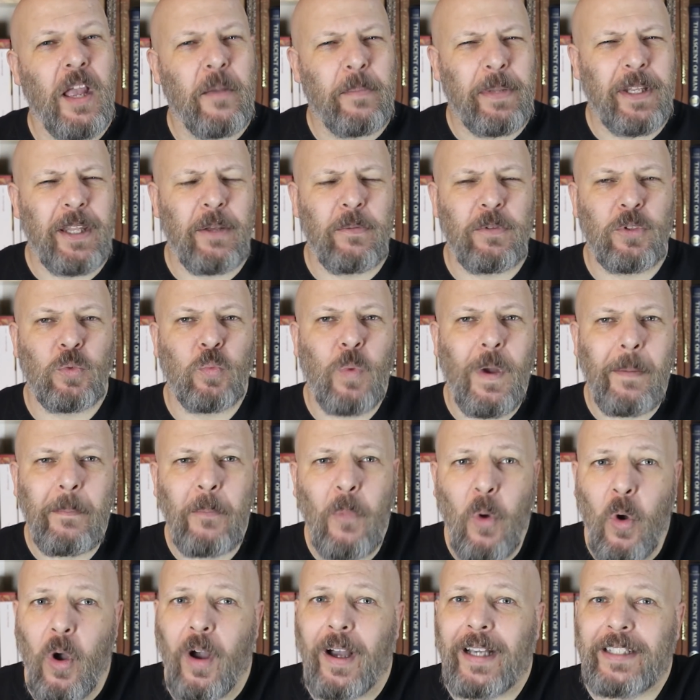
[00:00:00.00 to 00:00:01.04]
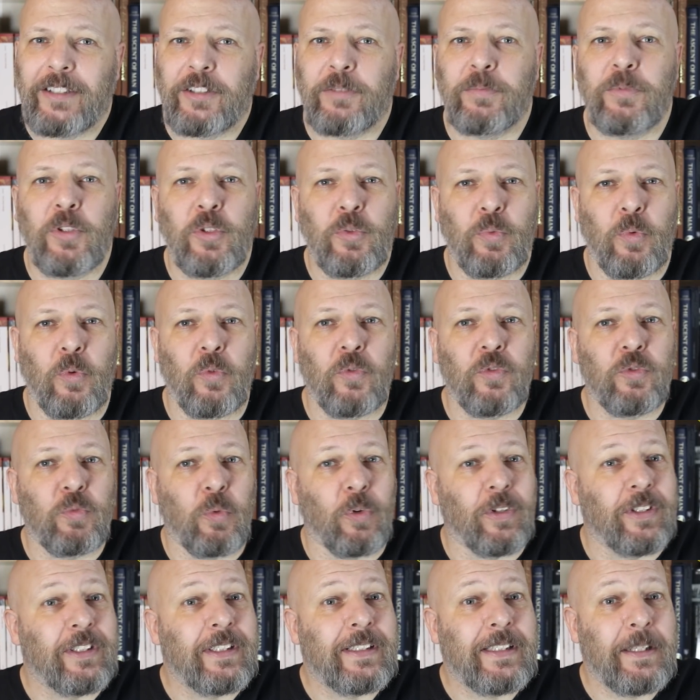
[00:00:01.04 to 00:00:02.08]
But there was one more item the dwarves
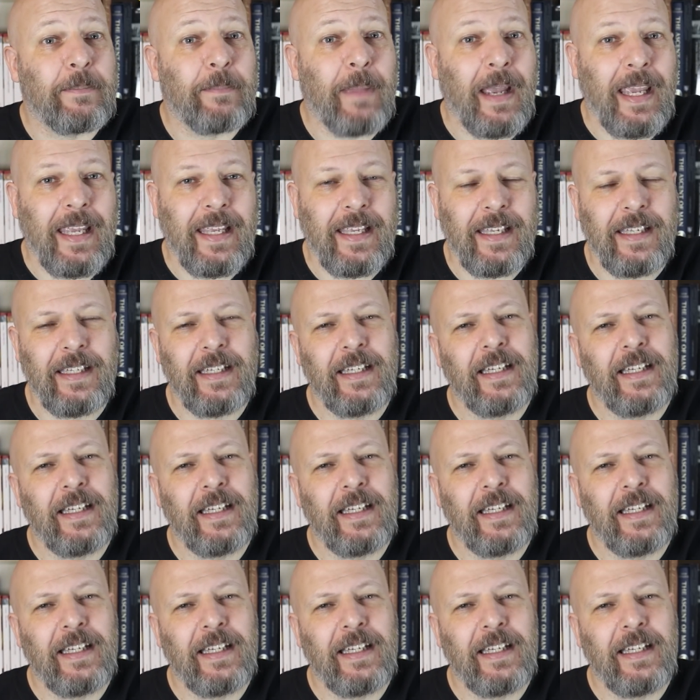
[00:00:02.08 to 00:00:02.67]
wanted to make,